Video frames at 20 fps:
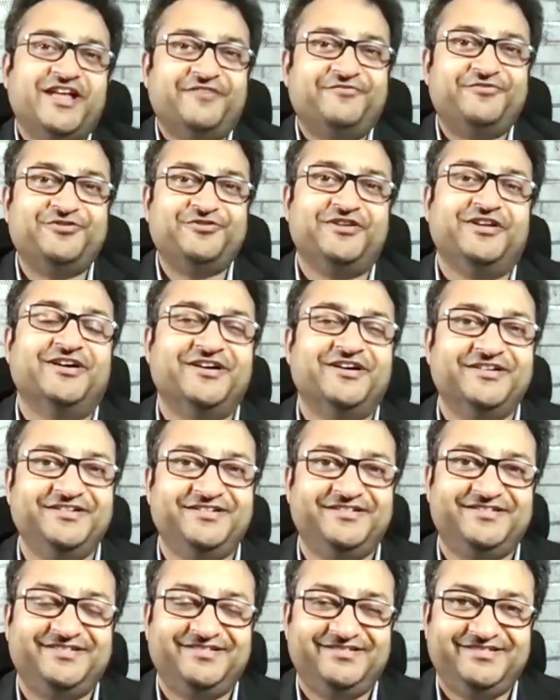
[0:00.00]
have you
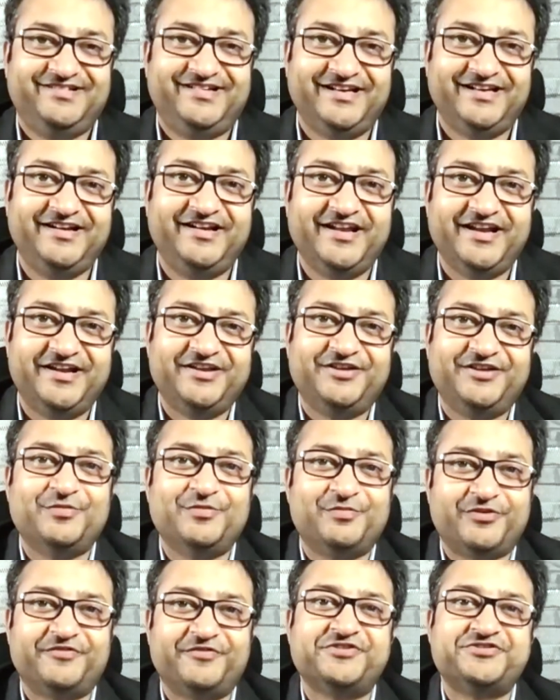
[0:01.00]
learned till date in
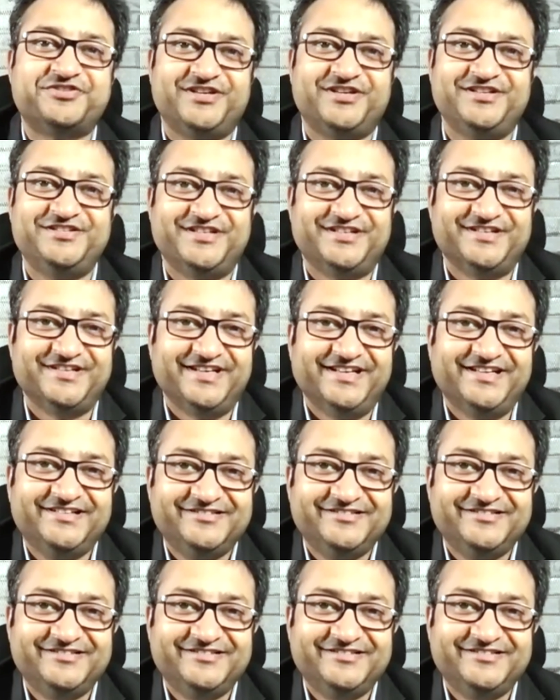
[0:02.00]
your professional journey?